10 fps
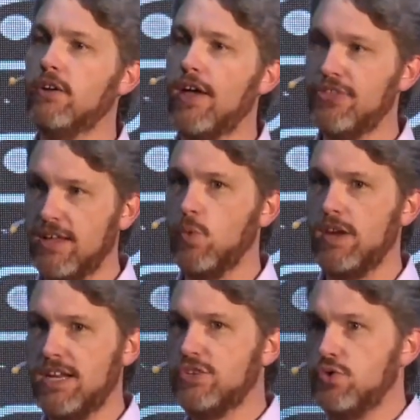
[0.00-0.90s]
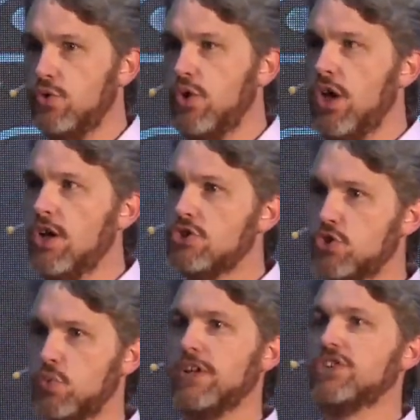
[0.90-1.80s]
I think we need to
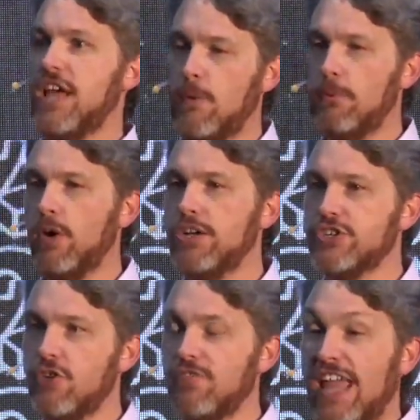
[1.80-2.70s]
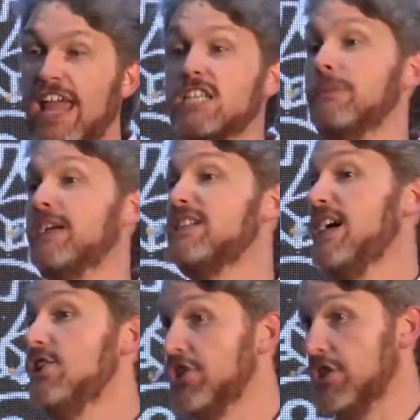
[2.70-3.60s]
switch that operation of the
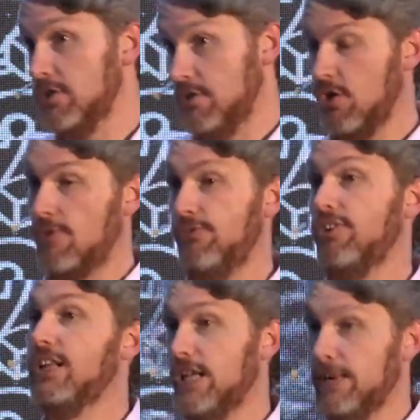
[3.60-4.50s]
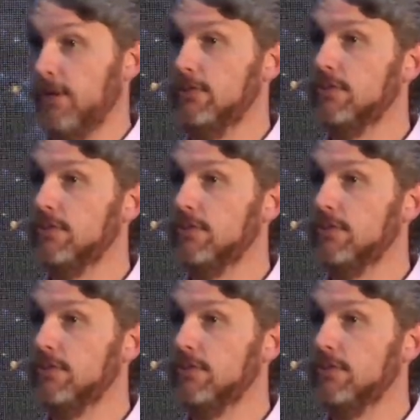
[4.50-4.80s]
expectation of free labor